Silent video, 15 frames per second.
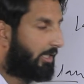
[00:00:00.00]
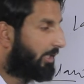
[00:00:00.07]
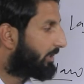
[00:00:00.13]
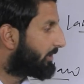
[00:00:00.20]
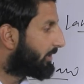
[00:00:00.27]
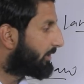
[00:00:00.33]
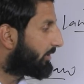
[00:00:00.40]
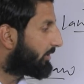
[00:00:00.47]

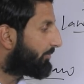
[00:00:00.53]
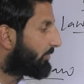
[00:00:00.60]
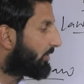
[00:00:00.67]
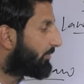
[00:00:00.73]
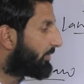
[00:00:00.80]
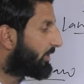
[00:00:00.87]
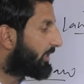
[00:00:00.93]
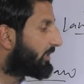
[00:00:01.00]
Isn't
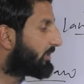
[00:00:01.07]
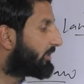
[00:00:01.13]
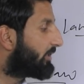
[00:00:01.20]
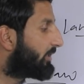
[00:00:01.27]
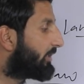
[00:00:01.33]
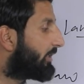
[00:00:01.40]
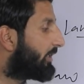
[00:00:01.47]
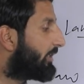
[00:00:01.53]

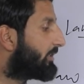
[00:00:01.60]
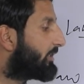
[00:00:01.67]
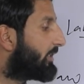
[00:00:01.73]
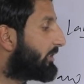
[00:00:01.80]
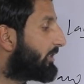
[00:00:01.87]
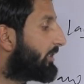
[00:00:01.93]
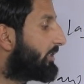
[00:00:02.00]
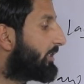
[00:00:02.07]

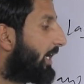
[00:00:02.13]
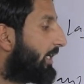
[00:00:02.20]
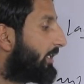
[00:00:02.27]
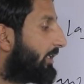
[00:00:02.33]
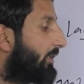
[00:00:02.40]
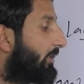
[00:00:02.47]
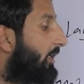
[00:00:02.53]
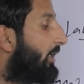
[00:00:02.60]
it
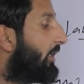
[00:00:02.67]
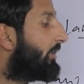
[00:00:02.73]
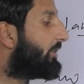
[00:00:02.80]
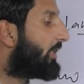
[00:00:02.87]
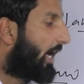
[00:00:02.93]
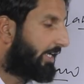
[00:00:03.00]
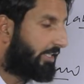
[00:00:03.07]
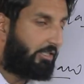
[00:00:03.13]
at
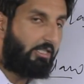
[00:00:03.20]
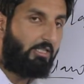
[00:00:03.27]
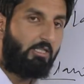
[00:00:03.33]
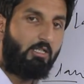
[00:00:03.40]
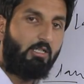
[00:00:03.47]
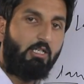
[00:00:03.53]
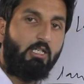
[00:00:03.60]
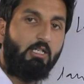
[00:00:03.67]
90
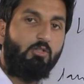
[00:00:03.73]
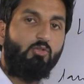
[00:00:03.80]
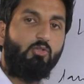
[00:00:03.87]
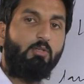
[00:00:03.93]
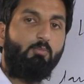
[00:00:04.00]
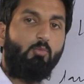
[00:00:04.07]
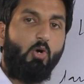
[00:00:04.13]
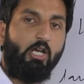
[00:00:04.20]
degree to
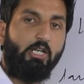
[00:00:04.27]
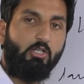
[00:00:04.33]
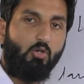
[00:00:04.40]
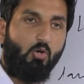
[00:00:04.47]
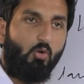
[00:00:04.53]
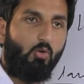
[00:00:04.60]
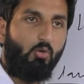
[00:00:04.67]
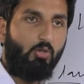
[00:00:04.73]
the point
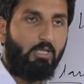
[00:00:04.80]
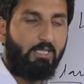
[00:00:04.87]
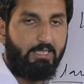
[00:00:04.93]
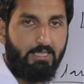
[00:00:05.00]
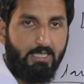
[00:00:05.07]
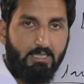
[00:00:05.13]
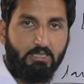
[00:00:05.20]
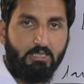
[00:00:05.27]
O?
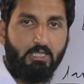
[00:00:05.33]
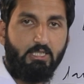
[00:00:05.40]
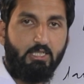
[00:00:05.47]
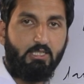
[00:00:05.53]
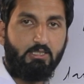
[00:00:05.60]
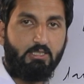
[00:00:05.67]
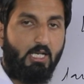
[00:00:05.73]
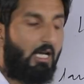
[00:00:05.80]
Yes, it
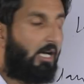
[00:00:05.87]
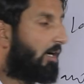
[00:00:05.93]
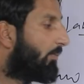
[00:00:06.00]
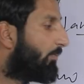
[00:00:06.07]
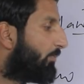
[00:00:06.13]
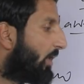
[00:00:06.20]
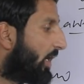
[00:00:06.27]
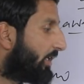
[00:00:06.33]
is.
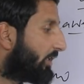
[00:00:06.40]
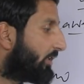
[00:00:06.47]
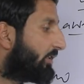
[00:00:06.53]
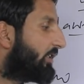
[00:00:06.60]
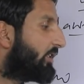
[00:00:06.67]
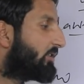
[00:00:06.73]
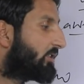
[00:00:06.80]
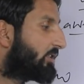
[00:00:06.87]

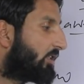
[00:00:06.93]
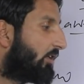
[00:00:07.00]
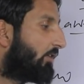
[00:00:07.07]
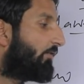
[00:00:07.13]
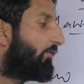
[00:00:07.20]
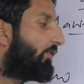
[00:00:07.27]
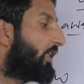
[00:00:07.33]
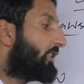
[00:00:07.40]
But the
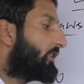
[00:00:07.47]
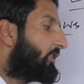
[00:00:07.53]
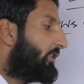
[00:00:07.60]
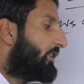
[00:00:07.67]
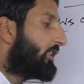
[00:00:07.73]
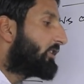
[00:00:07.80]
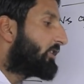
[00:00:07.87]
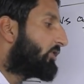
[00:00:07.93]
surface
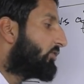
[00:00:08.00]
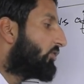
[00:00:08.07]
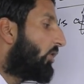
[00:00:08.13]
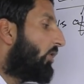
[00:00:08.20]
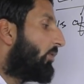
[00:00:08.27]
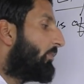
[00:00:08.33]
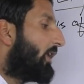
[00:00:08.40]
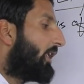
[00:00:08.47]
this
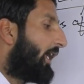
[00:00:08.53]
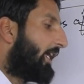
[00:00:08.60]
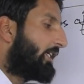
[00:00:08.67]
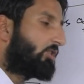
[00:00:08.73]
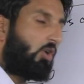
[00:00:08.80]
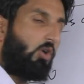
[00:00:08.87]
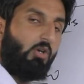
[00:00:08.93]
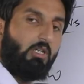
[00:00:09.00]
normal
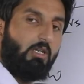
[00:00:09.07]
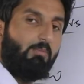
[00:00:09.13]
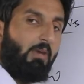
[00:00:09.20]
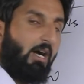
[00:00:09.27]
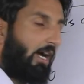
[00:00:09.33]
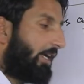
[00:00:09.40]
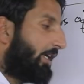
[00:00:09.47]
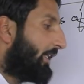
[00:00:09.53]
has
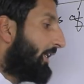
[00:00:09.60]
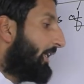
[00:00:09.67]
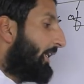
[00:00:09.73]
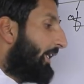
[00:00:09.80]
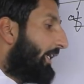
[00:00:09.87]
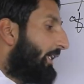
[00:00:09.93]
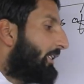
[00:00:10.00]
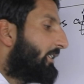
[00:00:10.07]
occupied,
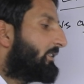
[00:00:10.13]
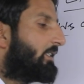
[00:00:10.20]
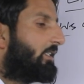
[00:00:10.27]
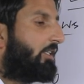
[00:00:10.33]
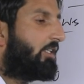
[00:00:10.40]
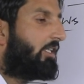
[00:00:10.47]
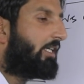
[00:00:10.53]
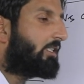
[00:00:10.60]
it is
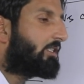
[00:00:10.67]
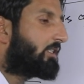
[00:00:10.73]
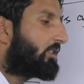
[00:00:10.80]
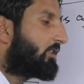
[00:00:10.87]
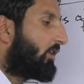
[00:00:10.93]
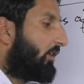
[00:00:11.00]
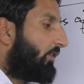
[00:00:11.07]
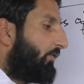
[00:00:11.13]

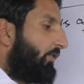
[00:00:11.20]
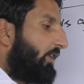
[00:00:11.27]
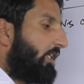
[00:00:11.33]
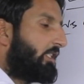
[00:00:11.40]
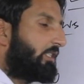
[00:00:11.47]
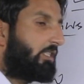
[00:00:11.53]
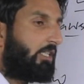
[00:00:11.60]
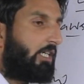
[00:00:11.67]
this
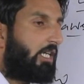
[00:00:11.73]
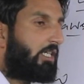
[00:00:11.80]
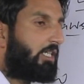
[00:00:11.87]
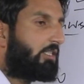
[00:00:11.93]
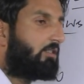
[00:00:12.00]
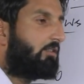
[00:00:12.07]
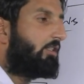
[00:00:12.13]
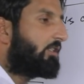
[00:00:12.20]
surface,
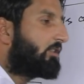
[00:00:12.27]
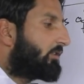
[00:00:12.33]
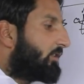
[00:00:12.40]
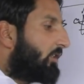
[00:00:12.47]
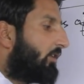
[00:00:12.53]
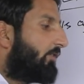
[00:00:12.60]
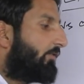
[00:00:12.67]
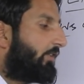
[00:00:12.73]

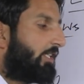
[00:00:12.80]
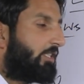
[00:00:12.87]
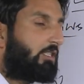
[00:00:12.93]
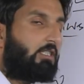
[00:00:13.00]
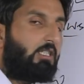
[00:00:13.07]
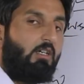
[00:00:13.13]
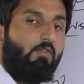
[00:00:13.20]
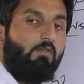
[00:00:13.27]

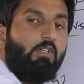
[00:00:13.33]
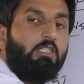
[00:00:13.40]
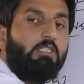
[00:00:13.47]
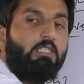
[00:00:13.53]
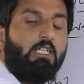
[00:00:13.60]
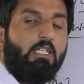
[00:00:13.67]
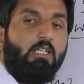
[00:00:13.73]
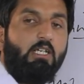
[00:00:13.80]

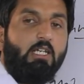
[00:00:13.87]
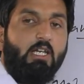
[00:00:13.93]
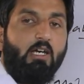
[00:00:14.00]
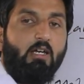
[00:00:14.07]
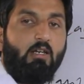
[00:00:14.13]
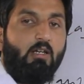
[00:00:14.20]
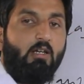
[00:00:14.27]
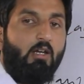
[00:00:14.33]
surface in
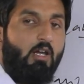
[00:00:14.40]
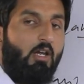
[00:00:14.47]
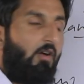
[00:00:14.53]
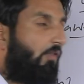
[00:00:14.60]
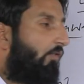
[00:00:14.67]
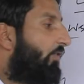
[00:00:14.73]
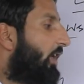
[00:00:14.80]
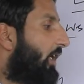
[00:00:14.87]
air.
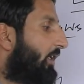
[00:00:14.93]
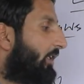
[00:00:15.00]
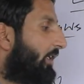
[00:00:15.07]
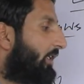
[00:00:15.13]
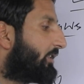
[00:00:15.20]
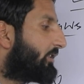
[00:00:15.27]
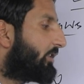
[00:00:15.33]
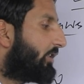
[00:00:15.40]
Where
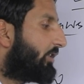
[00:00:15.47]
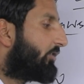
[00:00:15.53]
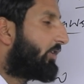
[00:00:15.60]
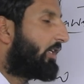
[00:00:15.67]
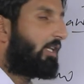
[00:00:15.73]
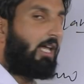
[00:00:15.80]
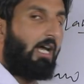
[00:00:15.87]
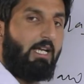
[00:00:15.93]
the incident
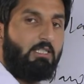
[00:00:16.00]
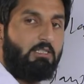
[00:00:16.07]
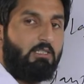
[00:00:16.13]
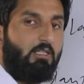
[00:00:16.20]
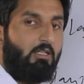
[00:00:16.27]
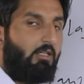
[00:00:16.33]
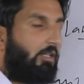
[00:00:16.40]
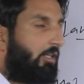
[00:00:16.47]
ray
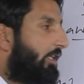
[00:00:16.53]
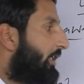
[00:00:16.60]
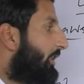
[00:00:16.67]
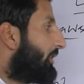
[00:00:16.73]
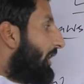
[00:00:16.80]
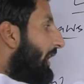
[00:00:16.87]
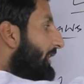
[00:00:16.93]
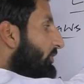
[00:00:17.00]
lies?
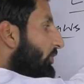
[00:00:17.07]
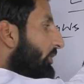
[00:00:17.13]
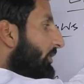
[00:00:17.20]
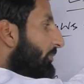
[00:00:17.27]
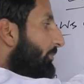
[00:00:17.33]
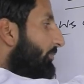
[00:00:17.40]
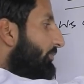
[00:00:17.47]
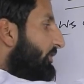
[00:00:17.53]
It lies on
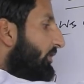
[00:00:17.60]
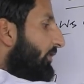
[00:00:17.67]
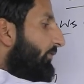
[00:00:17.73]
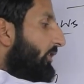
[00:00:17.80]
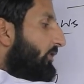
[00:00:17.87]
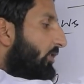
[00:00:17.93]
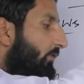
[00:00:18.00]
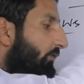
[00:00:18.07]
the
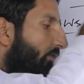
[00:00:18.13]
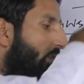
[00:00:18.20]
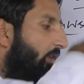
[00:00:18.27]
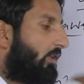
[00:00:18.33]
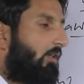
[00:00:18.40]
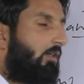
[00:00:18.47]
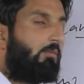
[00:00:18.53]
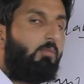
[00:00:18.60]
surface of
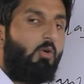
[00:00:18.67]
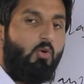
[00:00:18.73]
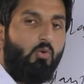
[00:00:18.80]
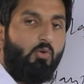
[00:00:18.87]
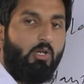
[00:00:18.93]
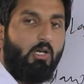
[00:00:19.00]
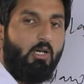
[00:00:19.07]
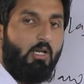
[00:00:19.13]

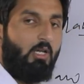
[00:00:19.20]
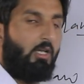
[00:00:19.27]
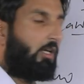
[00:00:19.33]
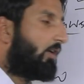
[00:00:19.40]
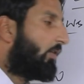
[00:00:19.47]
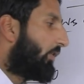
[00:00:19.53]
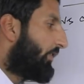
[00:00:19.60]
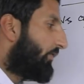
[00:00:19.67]
board.
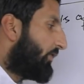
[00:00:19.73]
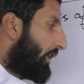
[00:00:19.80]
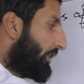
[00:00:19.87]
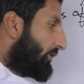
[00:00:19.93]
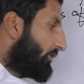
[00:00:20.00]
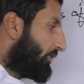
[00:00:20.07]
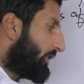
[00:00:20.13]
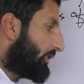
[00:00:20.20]

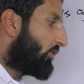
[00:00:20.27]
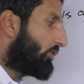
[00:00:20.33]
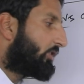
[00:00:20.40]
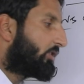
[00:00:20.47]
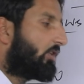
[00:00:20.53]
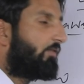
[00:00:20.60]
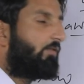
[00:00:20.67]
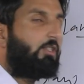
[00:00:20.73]
Reflected on
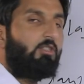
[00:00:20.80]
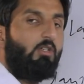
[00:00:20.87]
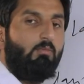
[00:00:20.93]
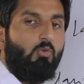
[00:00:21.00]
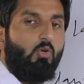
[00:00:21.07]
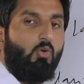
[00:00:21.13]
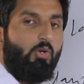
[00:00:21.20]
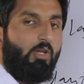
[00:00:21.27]
the surface
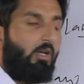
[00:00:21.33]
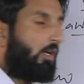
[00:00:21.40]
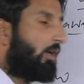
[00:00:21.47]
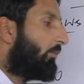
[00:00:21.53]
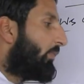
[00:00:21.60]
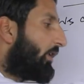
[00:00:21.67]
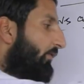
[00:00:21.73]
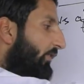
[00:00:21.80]
of board.
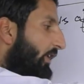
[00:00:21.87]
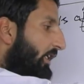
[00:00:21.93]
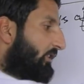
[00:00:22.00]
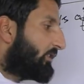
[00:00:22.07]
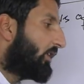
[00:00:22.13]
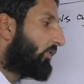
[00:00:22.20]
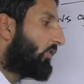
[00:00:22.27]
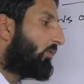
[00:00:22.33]
But where
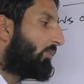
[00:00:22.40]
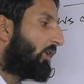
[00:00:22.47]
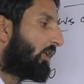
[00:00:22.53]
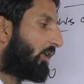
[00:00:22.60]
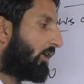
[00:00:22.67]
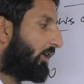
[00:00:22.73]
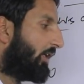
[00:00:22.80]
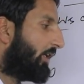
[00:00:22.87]
is the
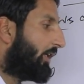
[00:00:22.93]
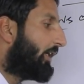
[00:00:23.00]
normal?